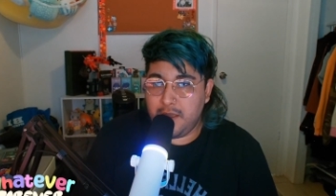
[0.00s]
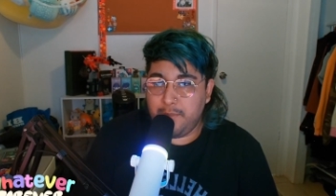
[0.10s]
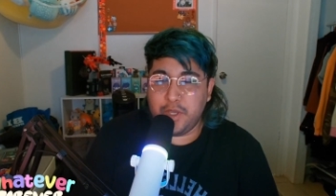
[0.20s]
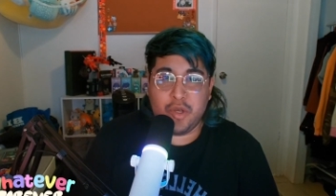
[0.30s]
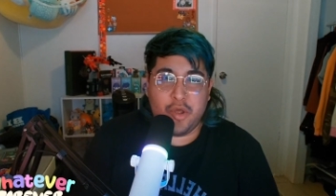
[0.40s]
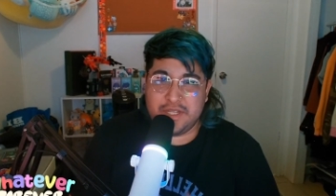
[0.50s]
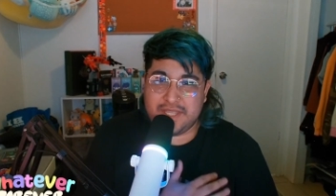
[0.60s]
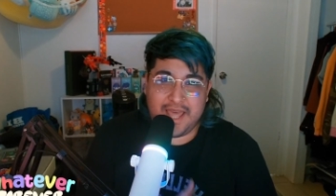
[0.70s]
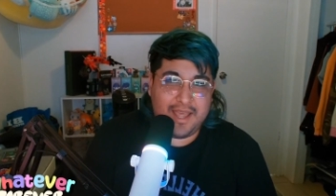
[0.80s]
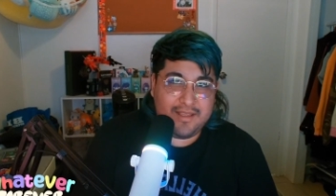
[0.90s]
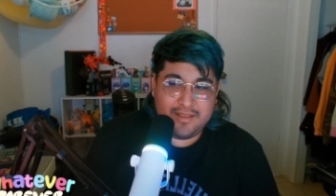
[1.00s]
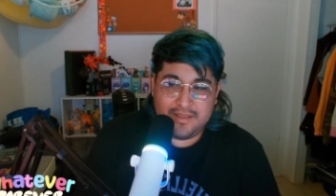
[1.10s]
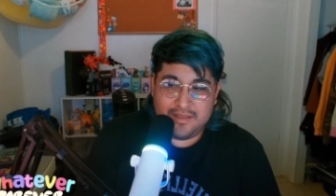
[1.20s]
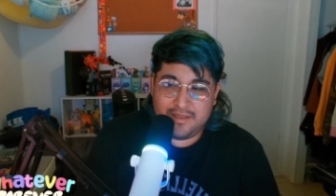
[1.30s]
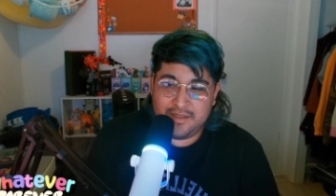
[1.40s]
But you notice that
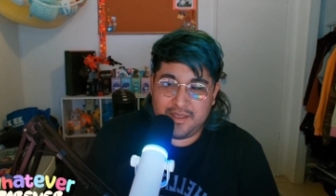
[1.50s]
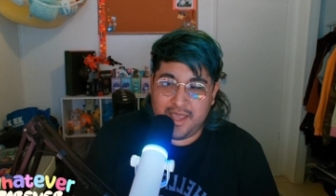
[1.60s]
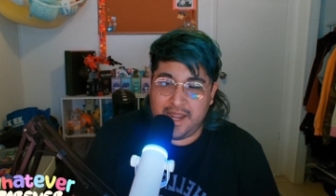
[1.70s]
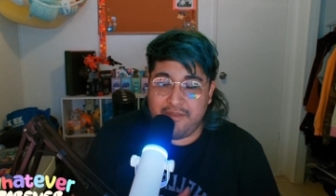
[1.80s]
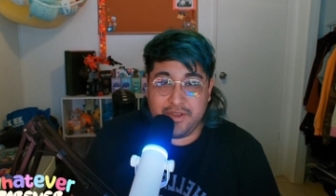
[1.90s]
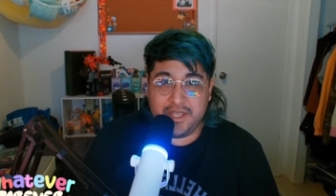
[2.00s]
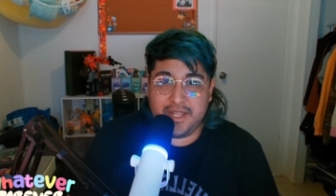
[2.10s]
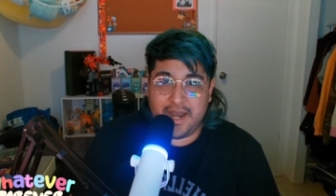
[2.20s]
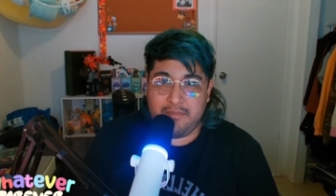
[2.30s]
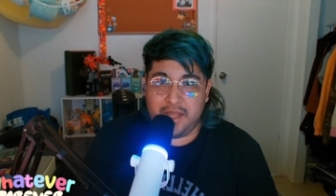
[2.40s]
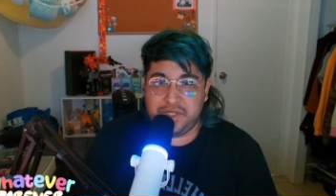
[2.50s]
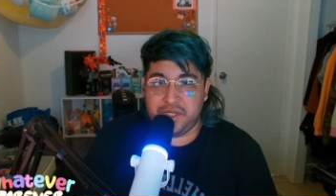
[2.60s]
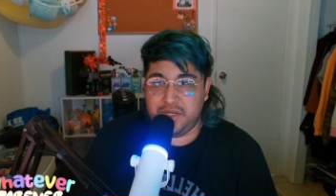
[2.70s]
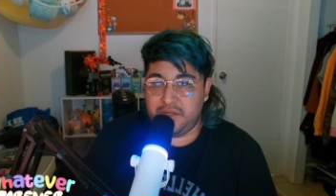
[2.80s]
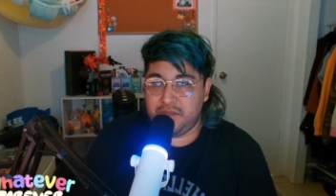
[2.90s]
in everything that I
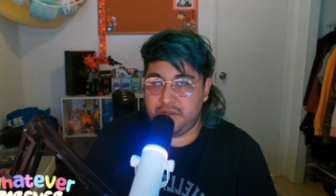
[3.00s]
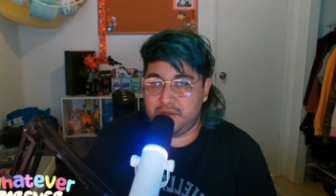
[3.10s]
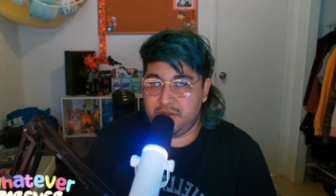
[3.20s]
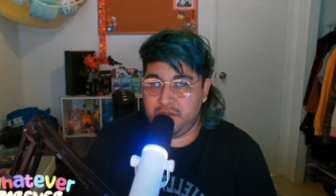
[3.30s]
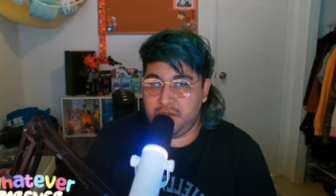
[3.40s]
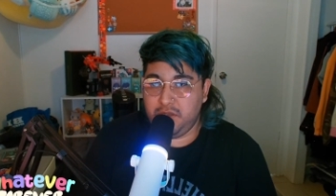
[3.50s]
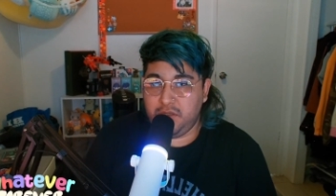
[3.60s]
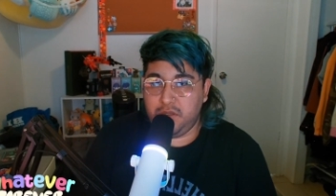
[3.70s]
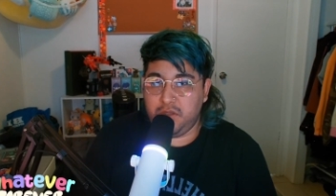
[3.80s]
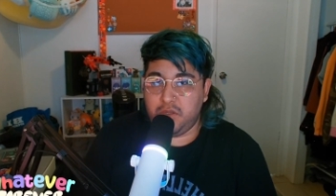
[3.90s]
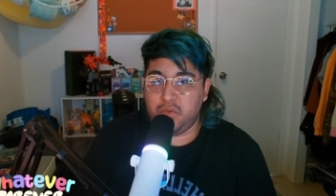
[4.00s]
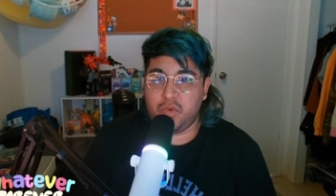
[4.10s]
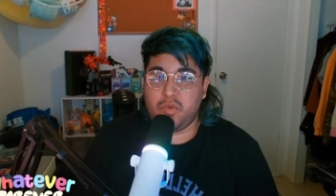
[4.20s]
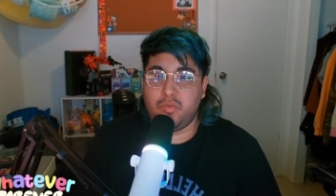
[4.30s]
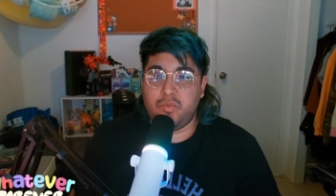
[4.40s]
mentioned, you
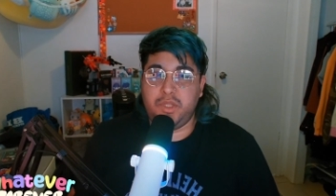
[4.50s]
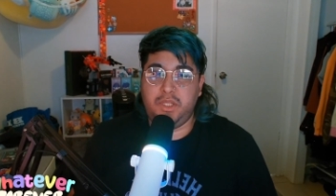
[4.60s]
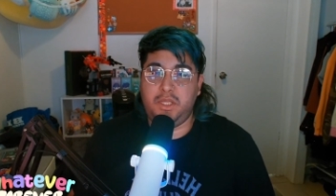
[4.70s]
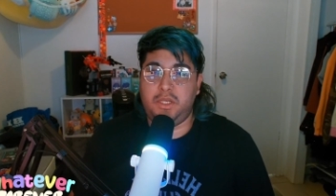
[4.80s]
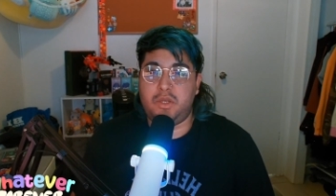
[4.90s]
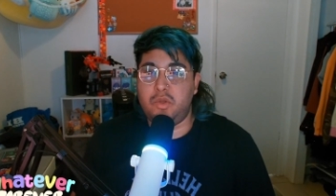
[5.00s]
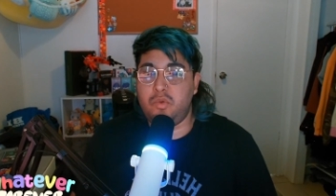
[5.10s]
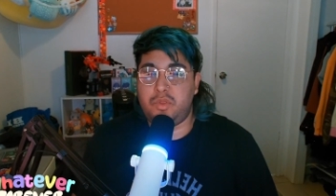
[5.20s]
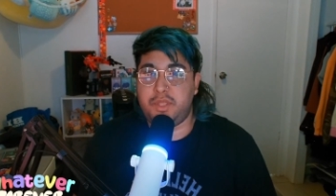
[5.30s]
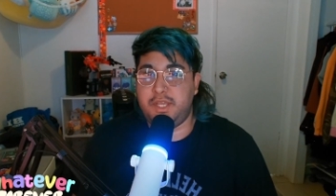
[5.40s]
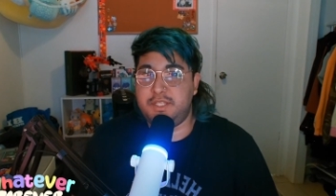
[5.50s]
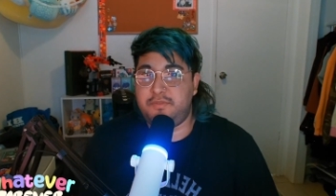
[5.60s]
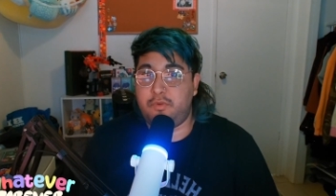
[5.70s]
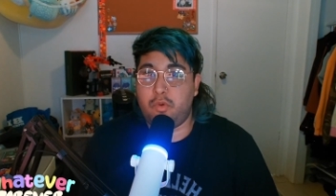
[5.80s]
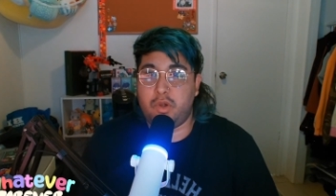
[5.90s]
don't really do things
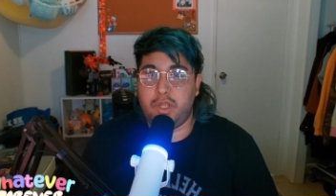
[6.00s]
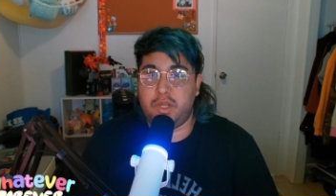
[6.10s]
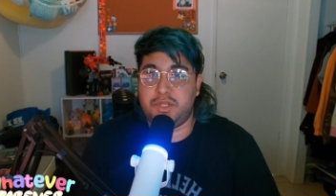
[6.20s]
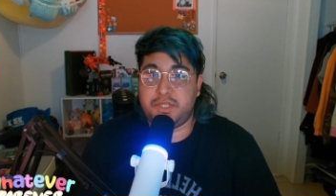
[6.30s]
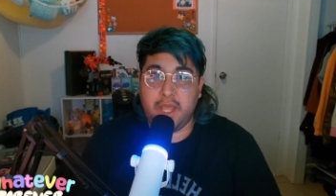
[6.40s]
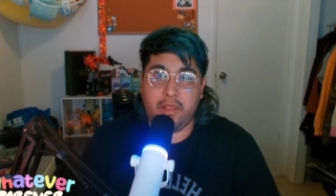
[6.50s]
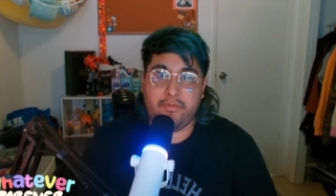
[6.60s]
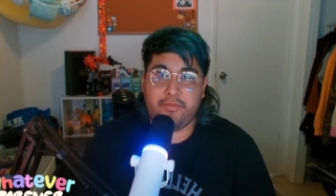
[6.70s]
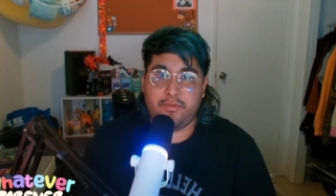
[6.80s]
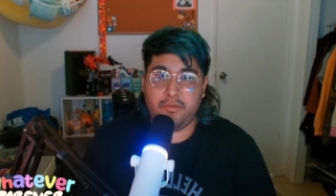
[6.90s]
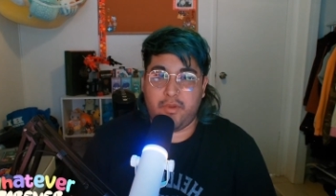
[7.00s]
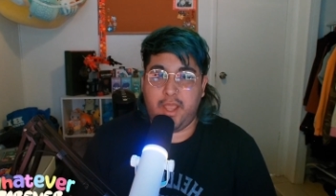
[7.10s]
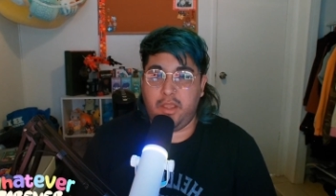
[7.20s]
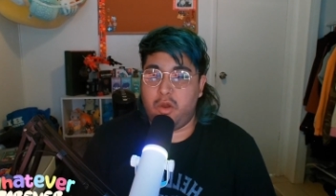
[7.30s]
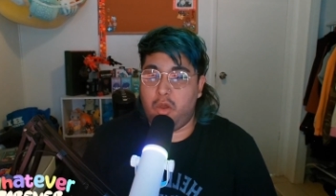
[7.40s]
for yourself,
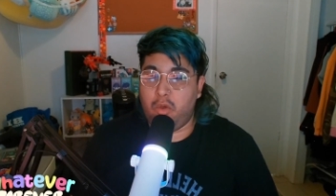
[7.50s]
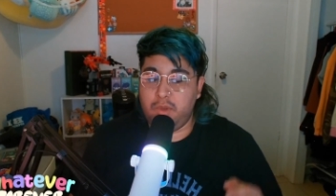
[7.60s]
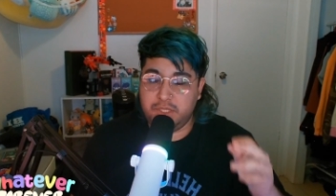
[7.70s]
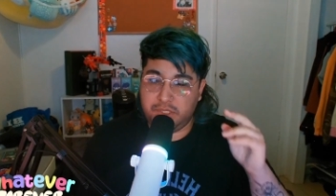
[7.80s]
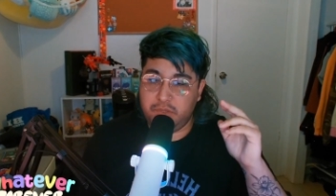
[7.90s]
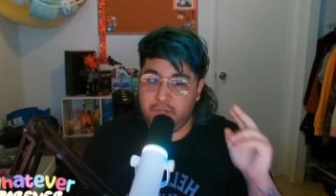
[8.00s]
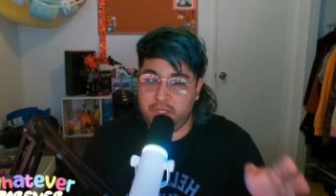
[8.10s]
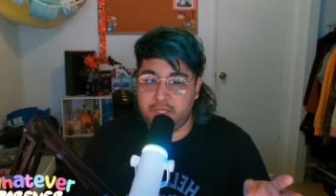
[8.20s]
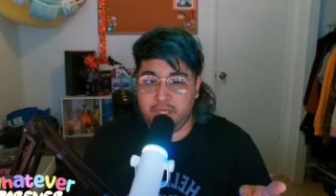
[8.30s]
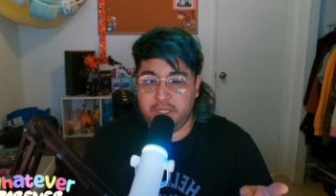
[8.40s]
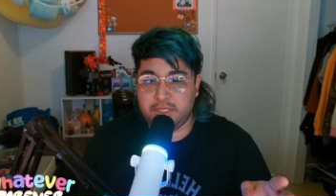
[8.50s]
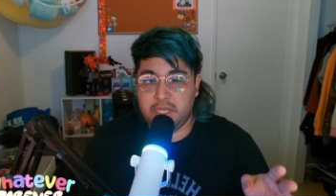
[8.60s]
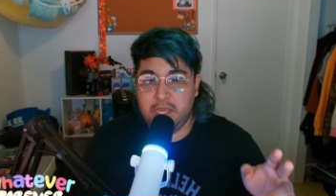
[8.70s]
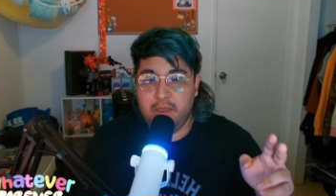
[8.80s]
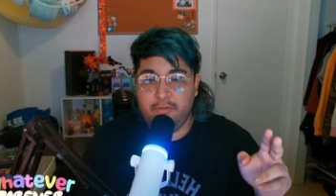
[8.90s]
right? You're always doing things
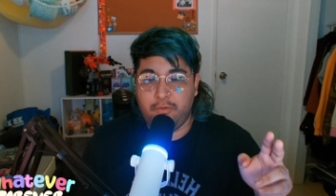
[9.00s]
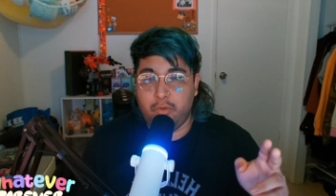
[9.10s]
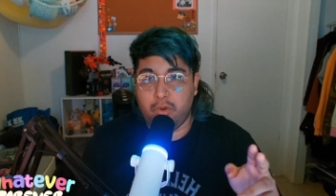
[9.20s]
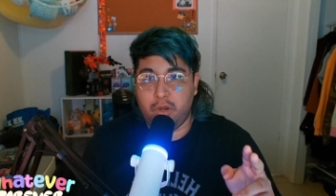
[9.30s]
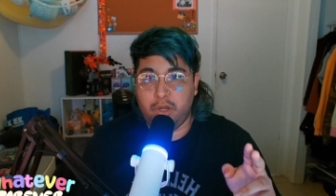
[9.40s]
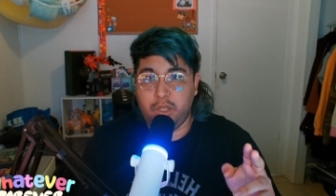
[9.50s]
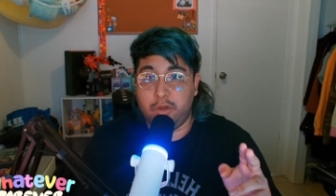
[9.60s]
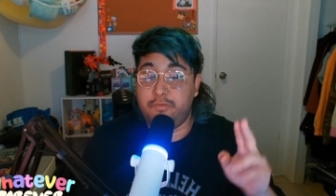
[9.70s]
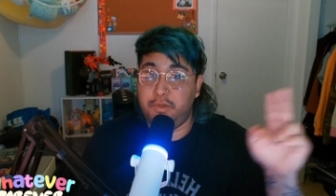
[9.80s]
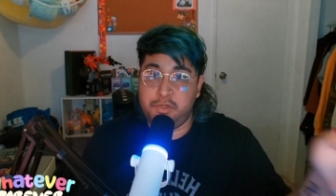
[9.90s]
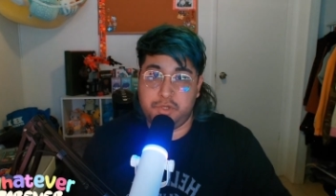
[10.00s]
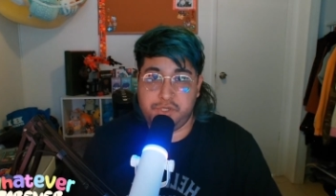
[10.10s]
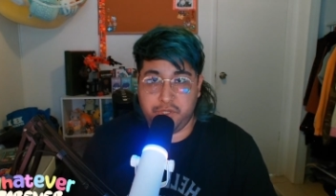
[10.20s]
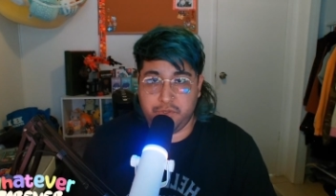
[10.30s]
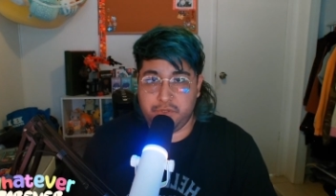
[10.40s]
for your future
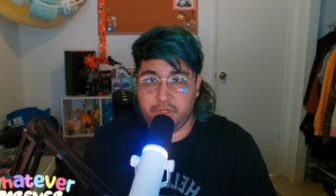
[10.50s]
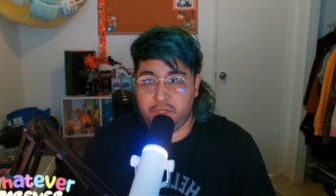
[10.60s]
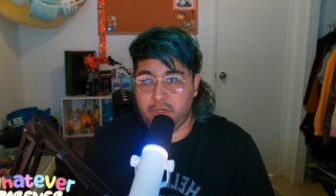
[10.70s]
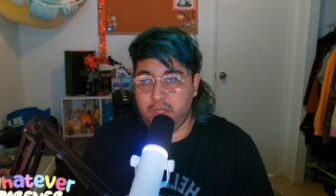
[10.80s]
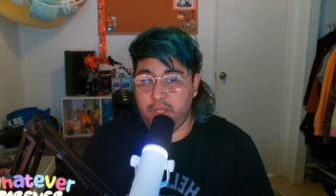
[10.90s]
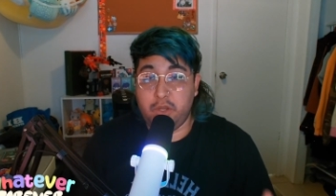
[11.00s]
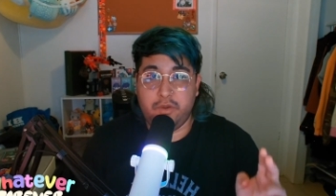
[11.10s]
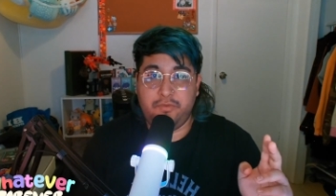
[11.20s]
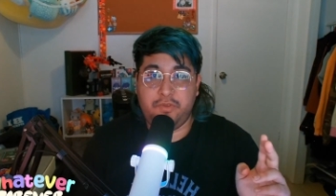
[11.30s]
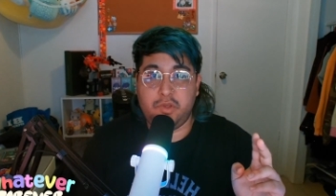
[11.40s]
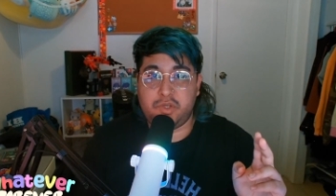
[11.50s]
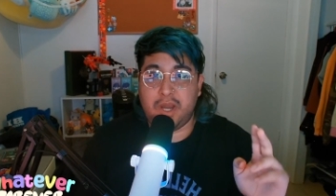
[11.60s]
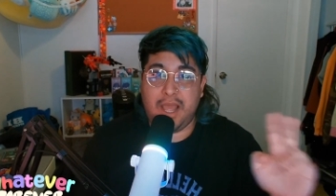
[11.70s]
children, your future